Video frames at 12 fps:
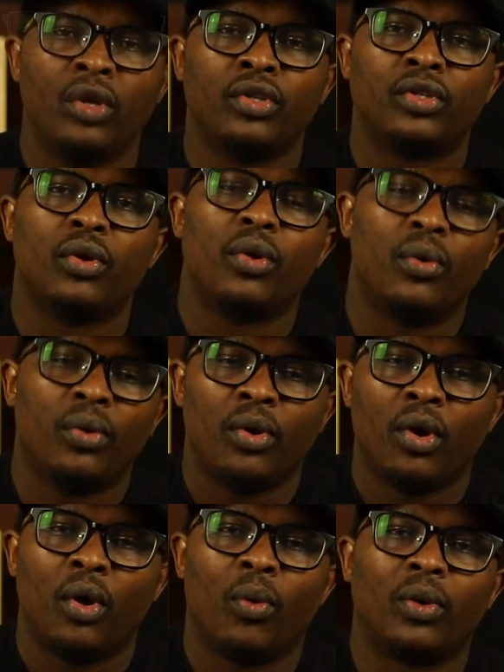So
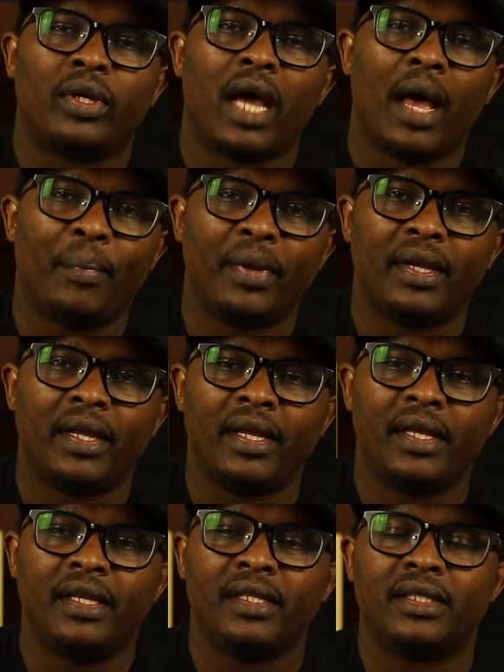what happened
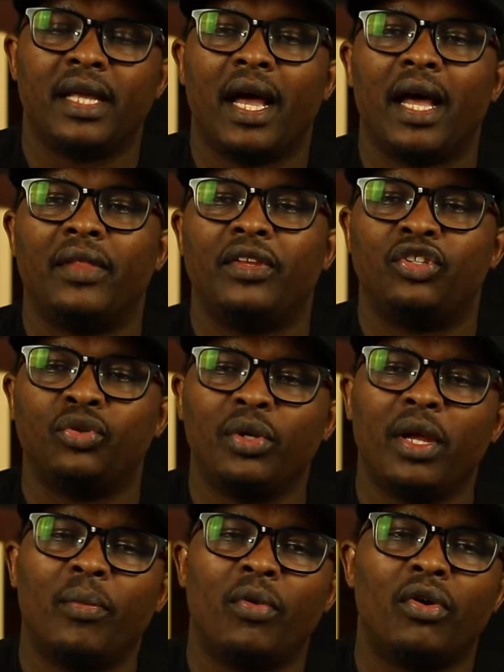is the
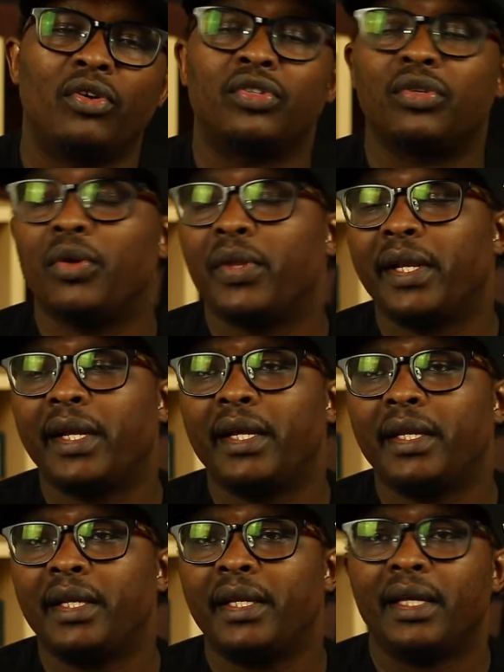junior monk saw the
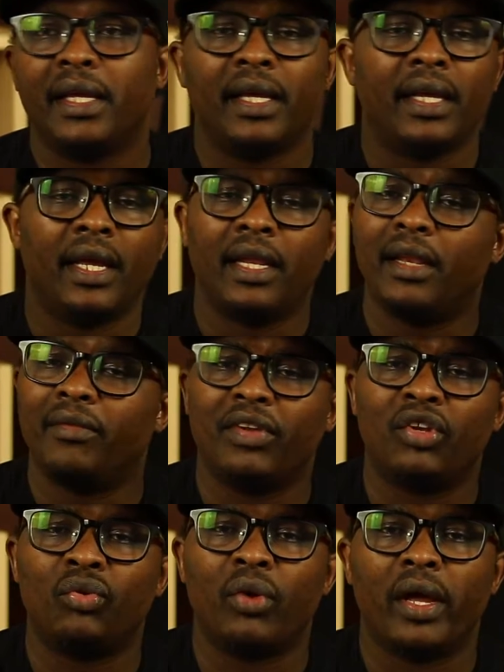lady. He didn't
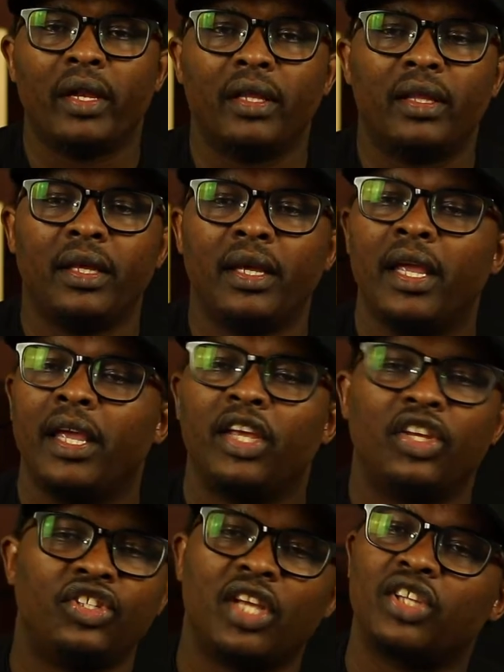even do anything.
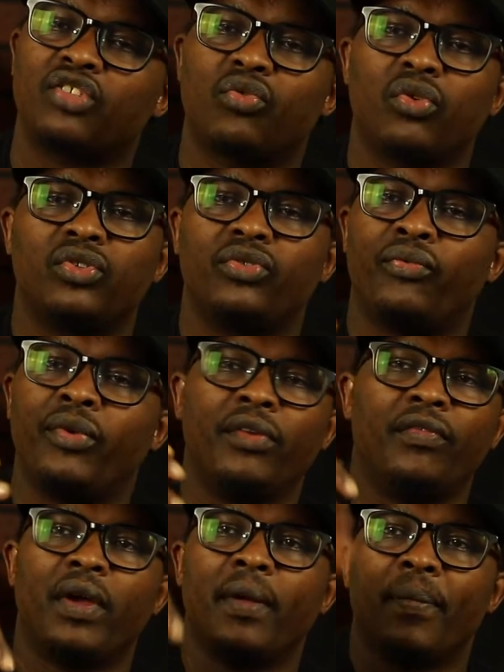He just crossed the
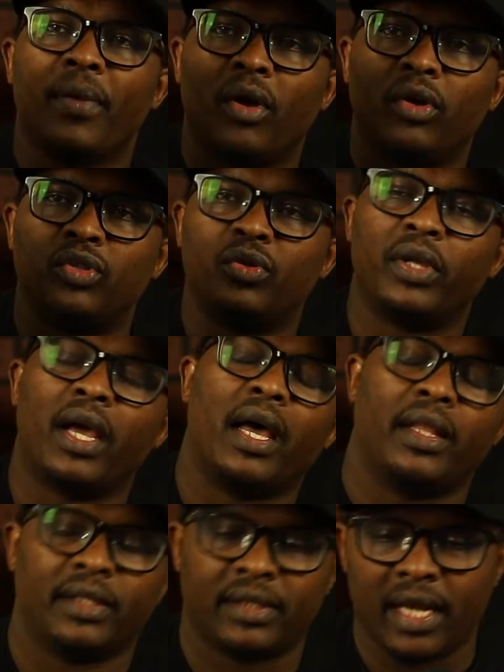river onto the
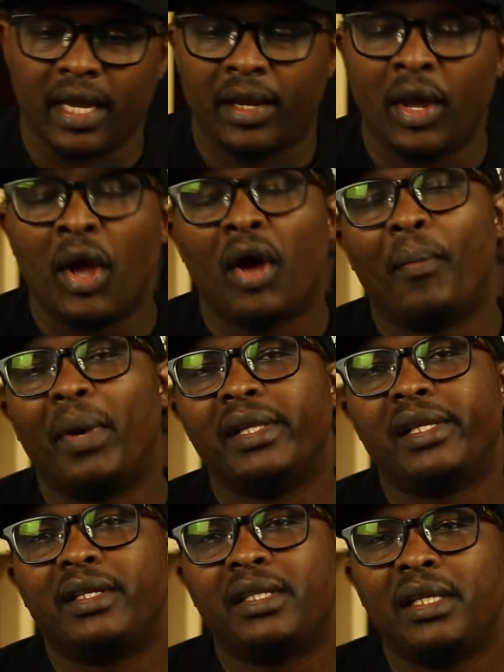other side. But
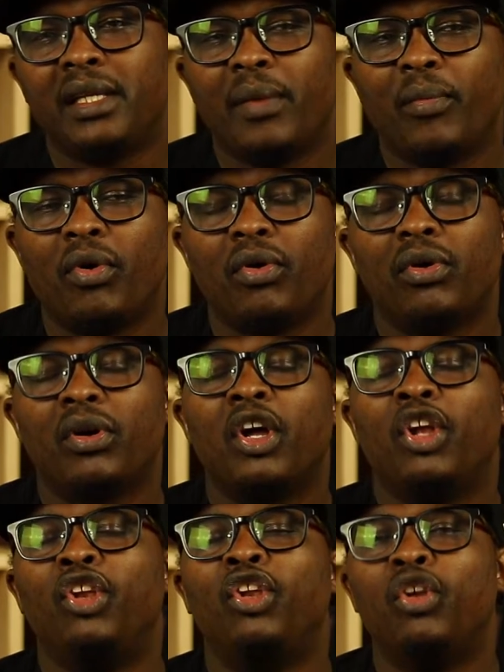the senior monk
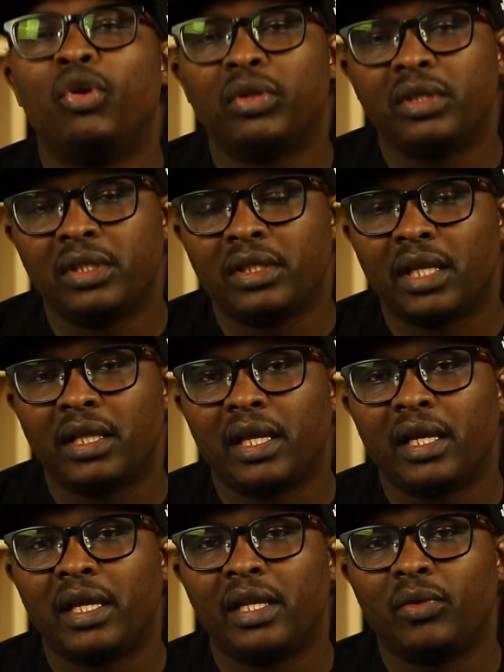noticed that the
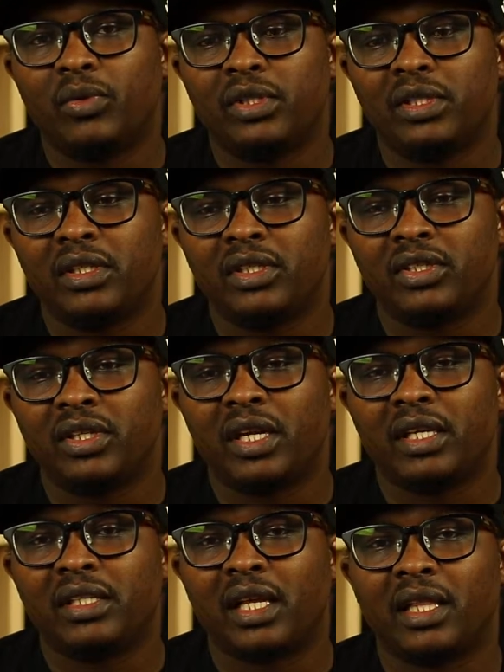lady was in
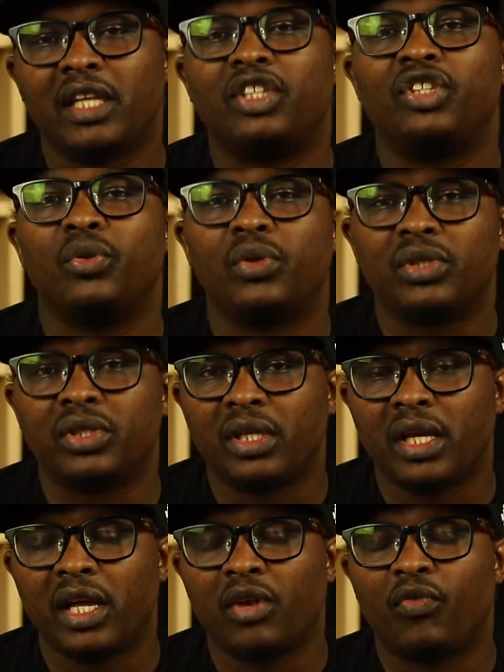distress and that she was
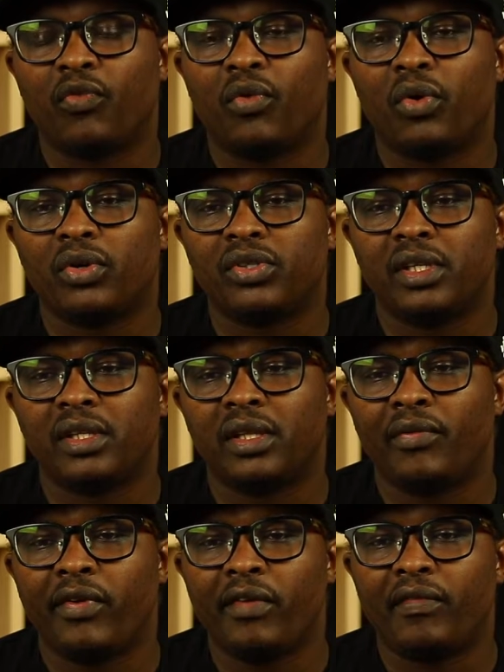scared of crossing
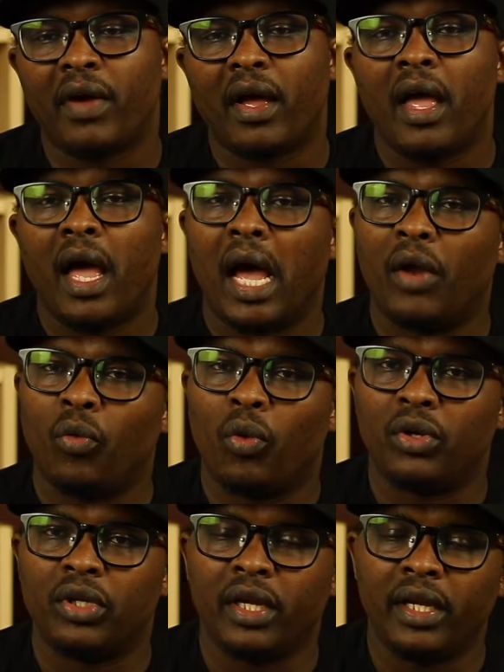the river. And
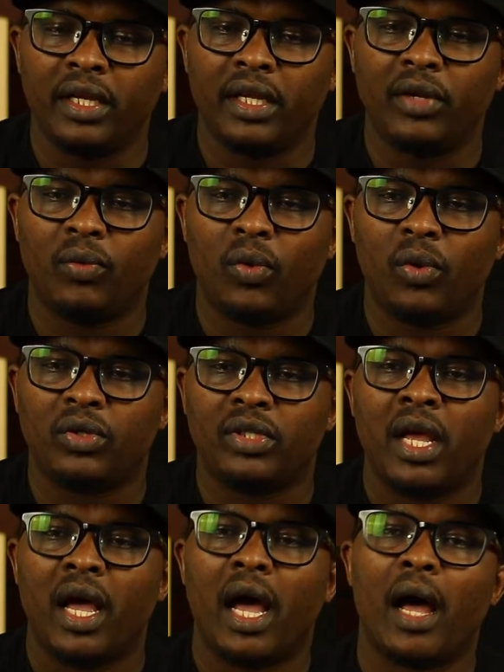what he did was
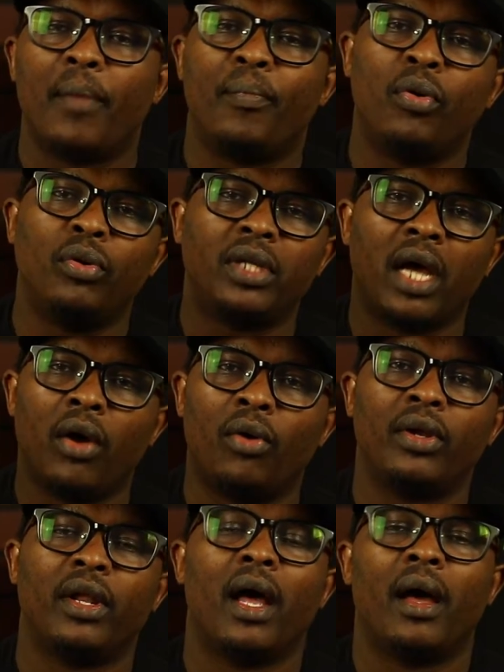put her
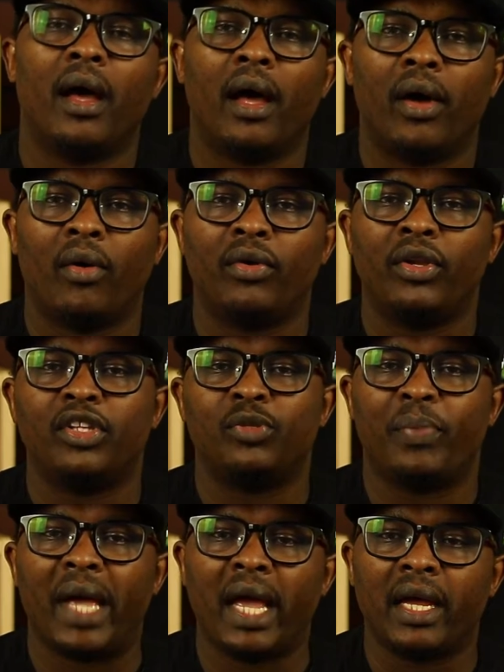on his
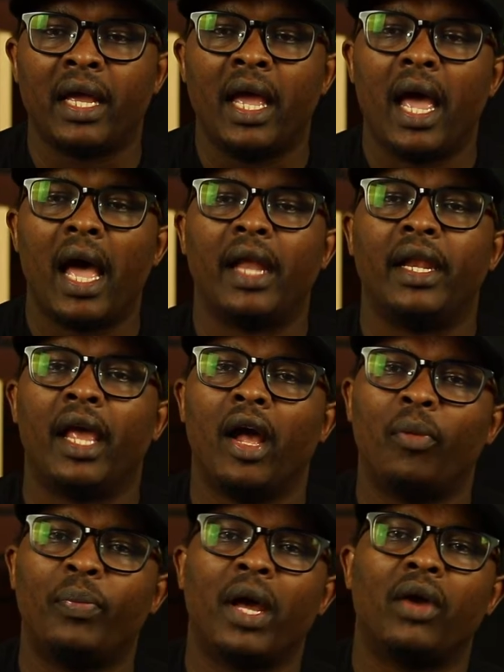back and
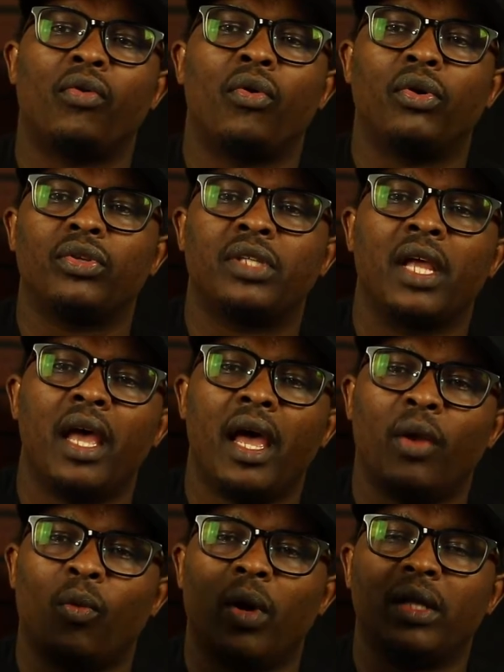help her cross.
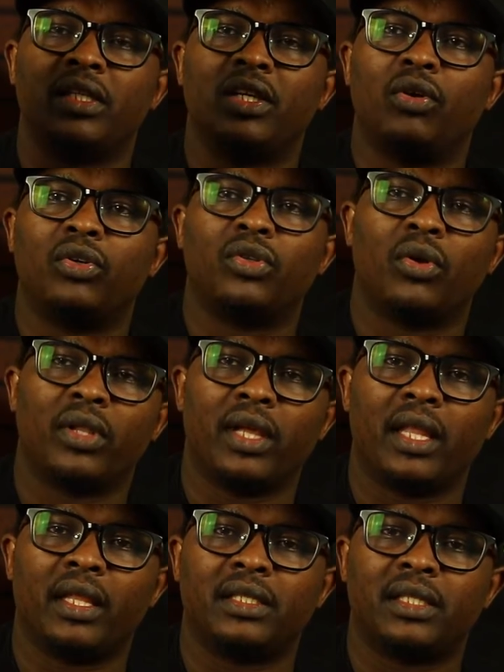And once he got on the
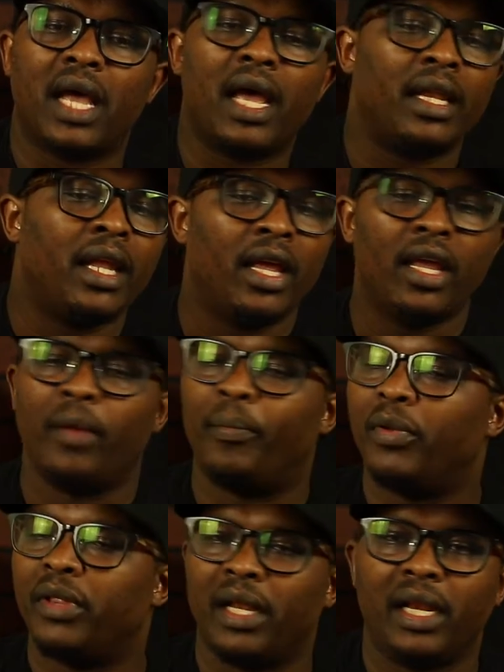other side, he
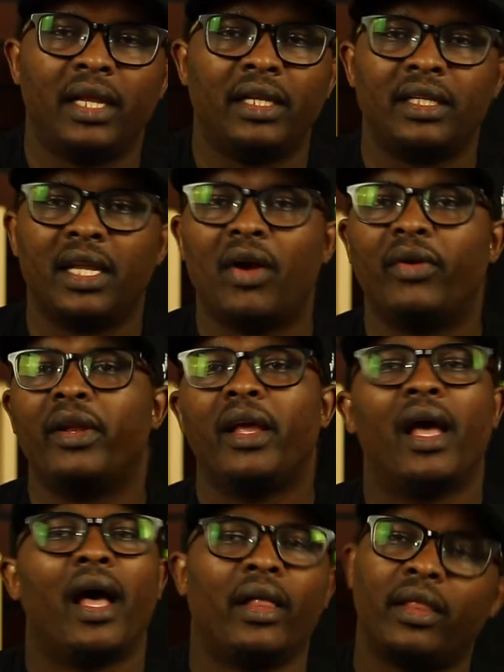put the lady down,
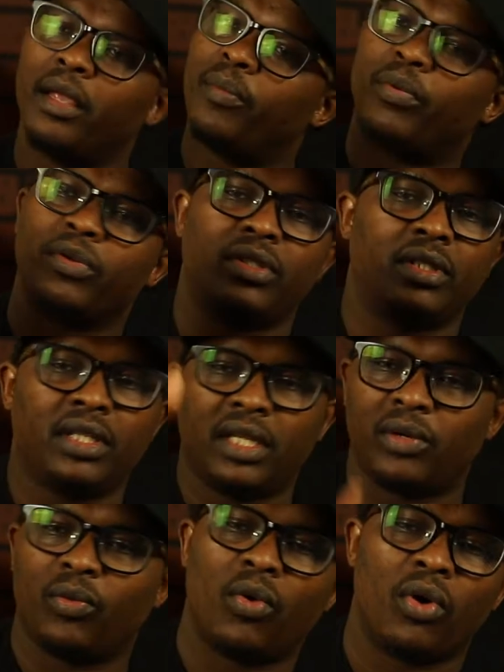and they
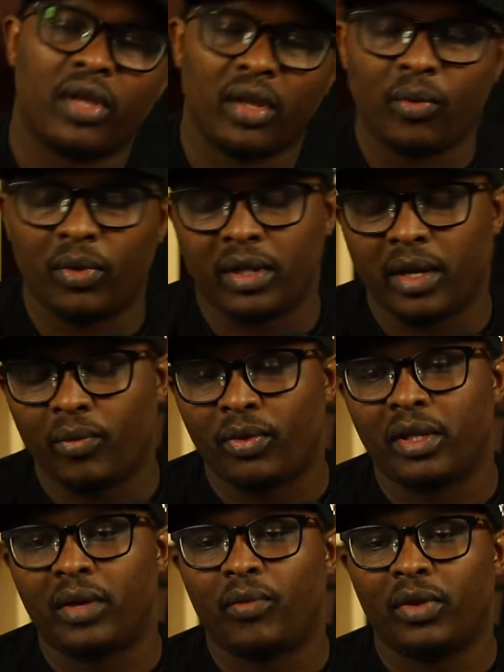proceeded walking with
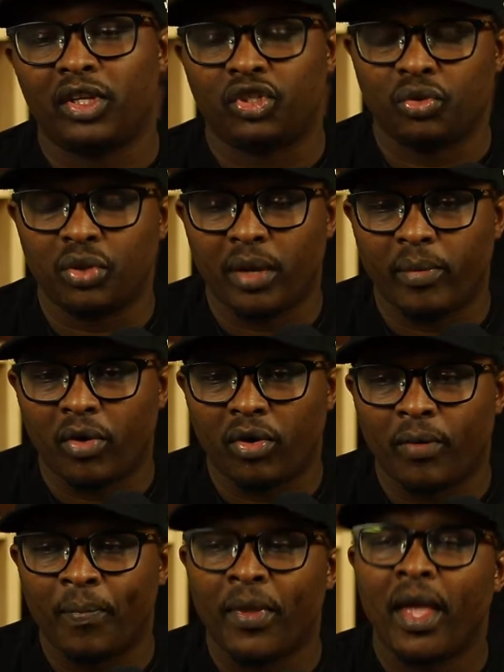the junior
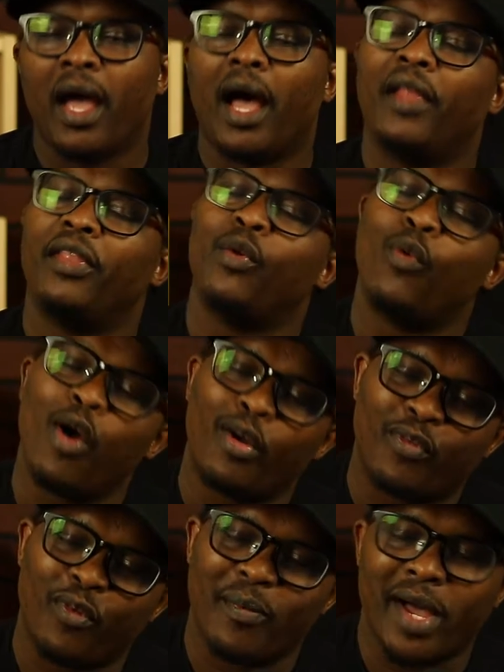monk. And they
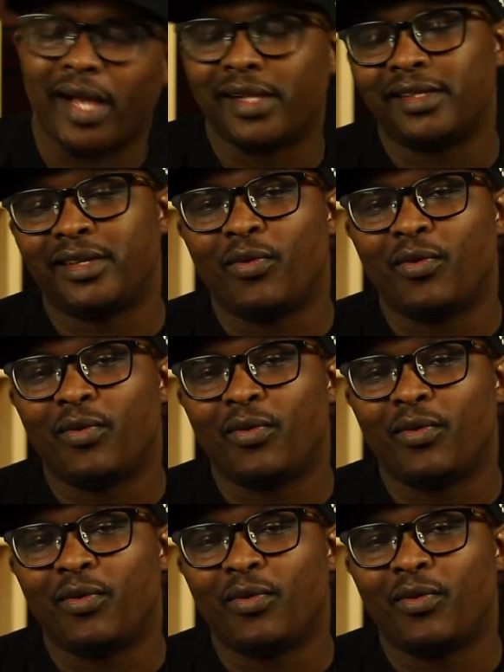walked for miles.